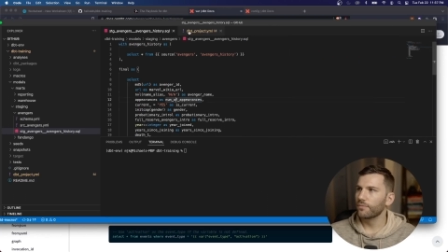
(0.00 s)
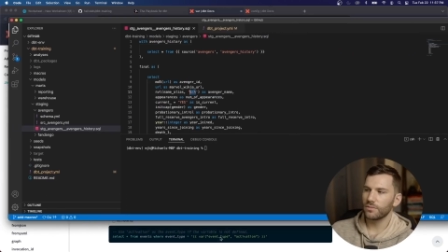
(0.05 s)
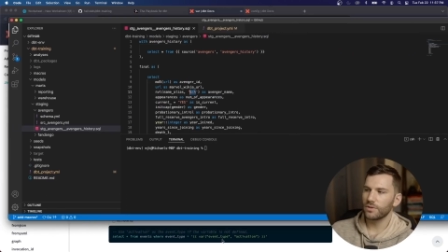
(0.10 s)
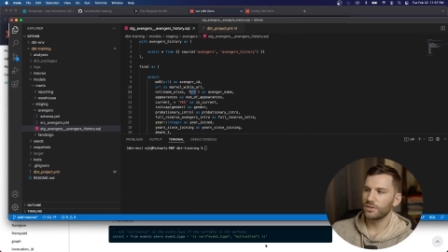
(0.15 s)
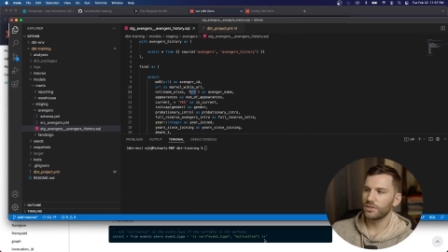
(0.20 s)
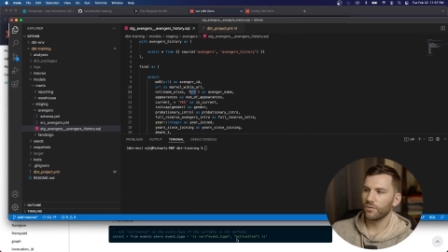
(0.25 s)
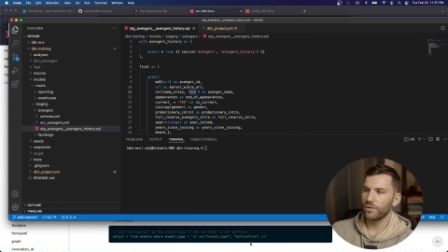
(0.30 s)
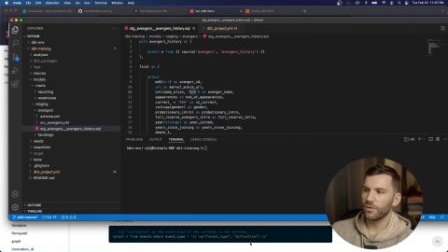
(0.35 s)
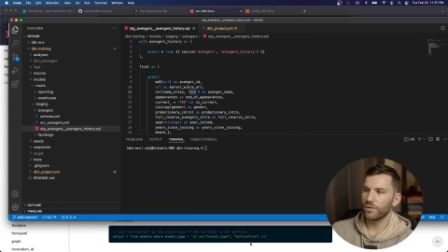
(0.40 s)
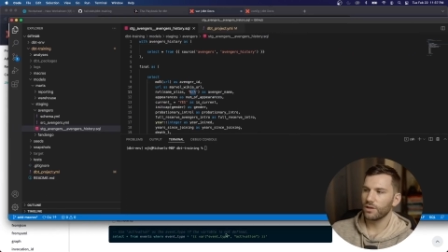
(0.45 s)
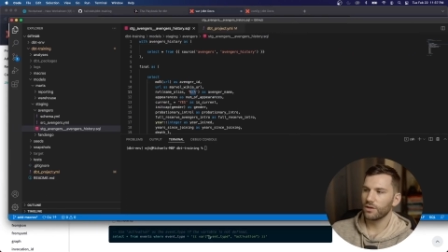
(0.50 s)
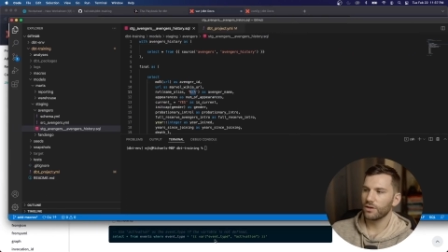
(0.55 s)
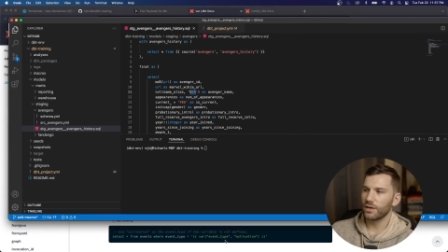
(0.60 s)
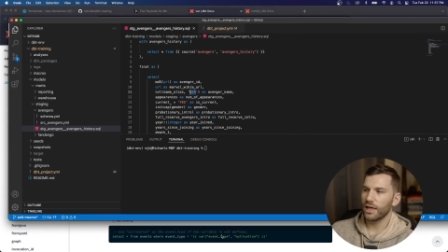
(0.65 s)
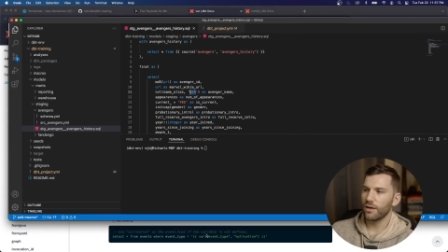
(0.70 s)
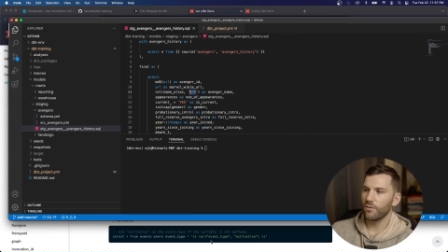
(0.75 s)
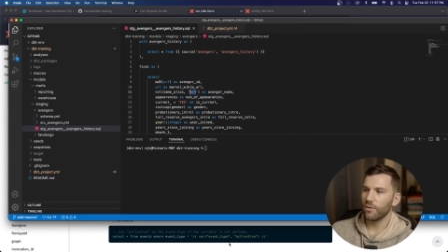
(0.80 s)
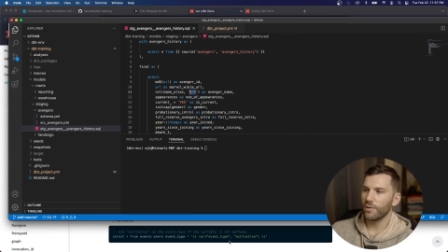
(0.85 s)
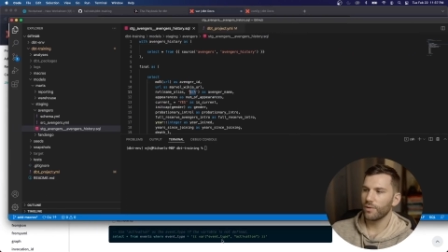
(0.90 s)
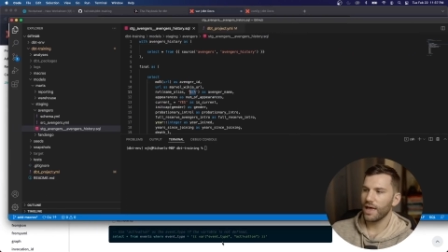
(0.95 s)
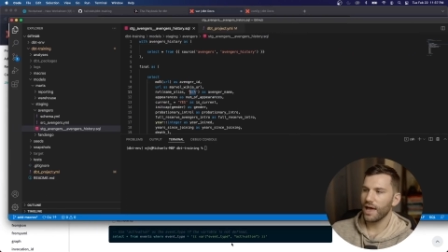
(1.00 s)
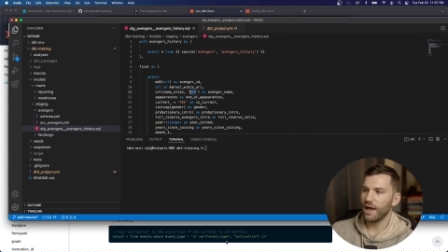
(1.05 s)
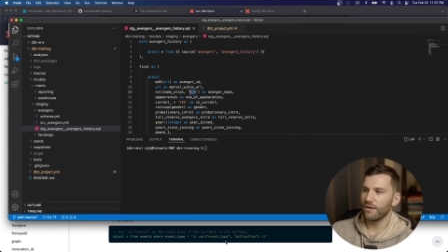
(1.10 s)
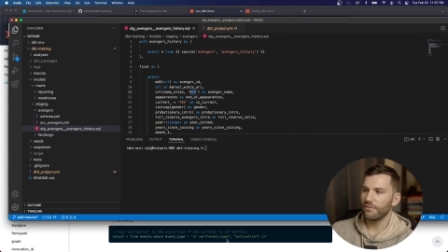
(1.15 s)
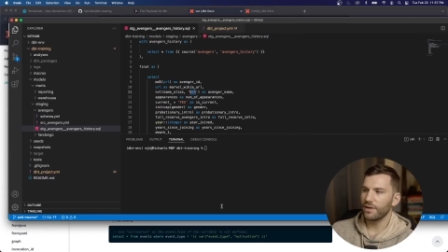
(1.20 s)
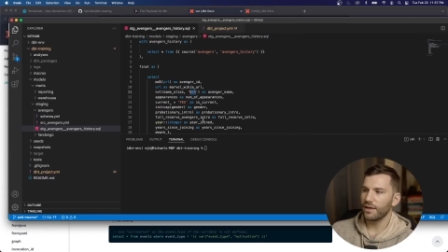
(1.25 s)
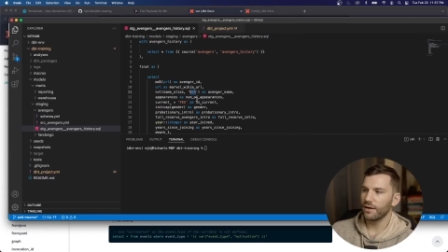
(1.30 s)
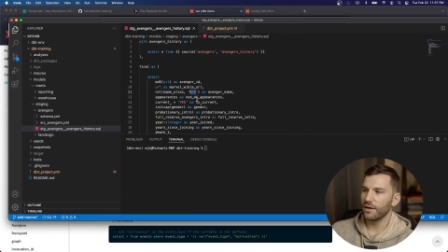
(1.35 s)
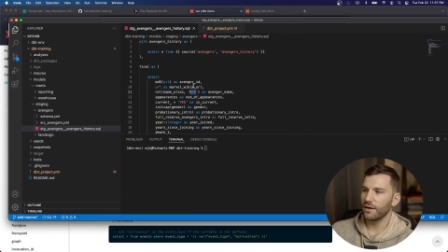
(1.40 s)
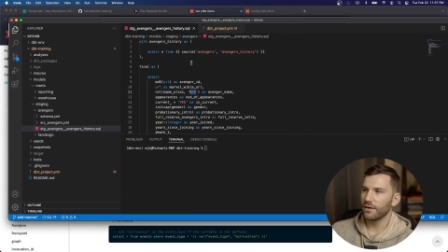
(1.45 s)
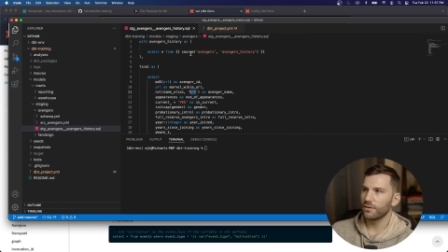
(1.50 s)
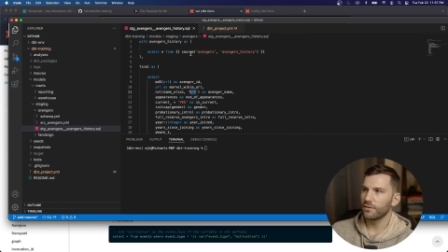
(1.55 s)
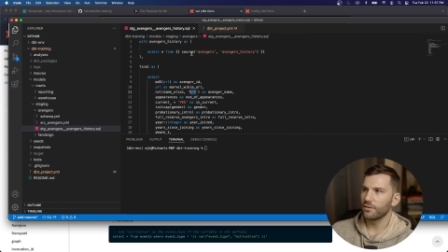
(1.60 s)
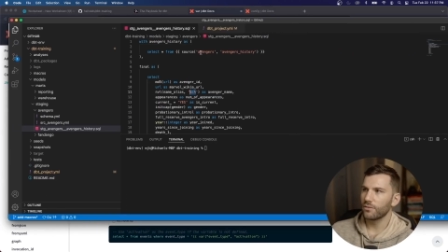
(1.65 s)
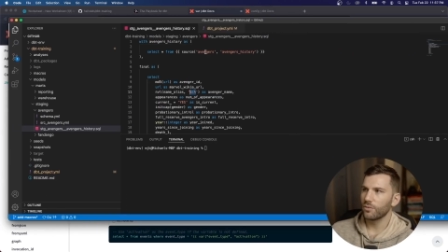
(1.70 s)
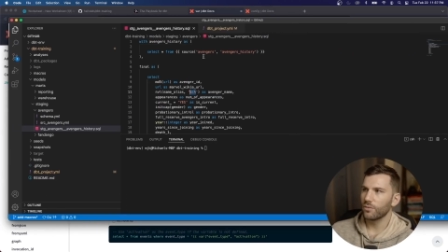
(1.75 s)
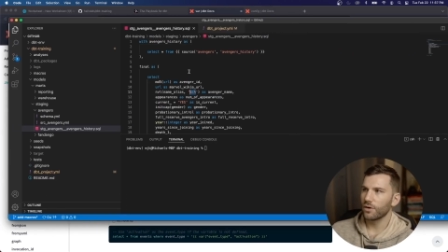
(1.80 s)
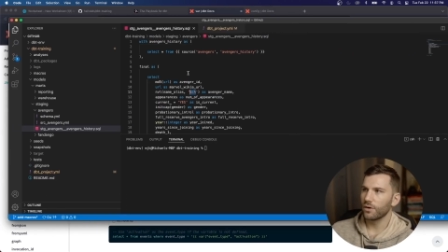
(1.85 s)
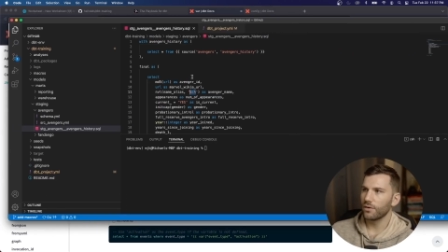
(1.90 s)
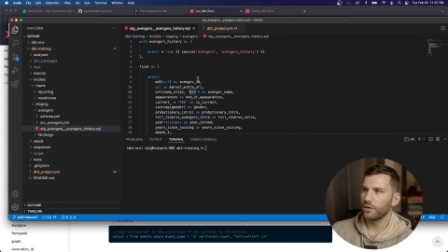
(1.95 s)
So if we look at what we have here,
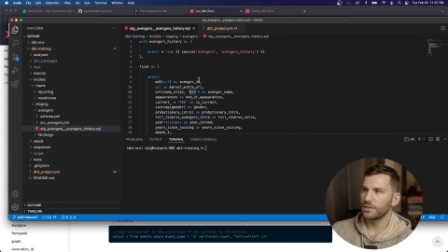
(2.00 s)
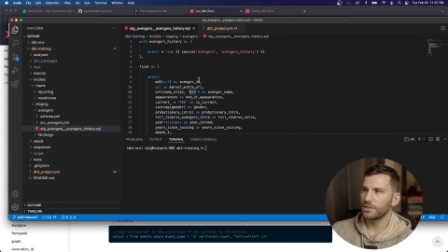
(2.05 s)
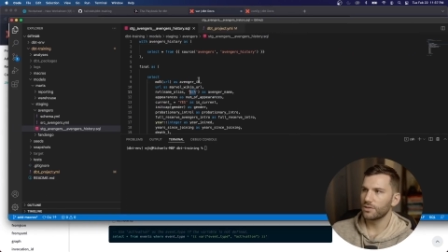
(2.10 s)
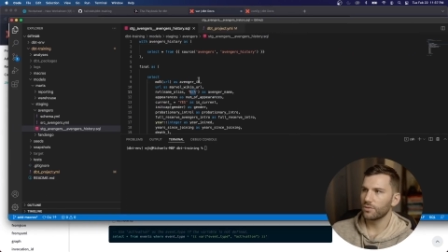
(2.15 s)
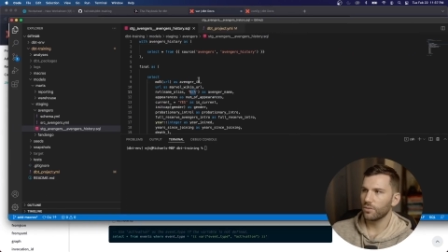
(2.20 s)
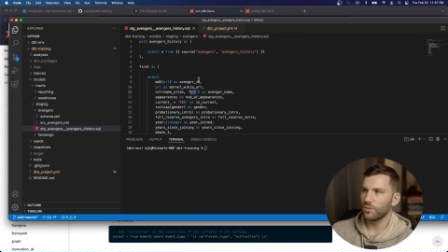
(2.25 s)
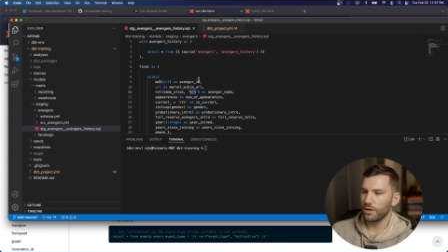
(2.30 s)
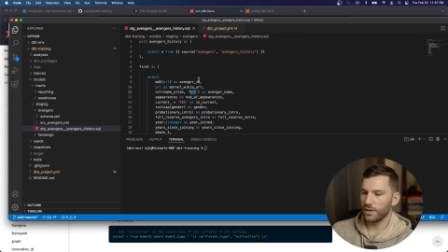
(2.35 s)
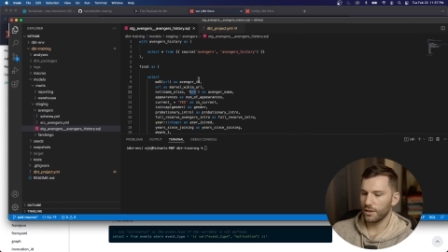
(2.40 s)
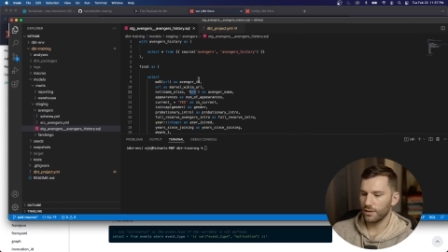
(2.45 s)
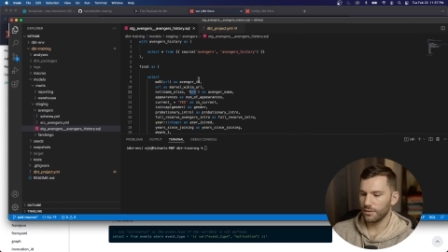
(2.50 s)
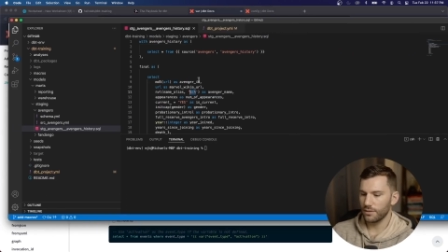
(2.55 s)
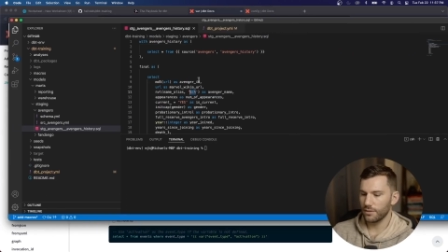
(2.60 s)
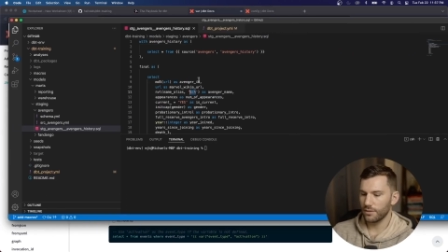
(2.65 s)
we're going to want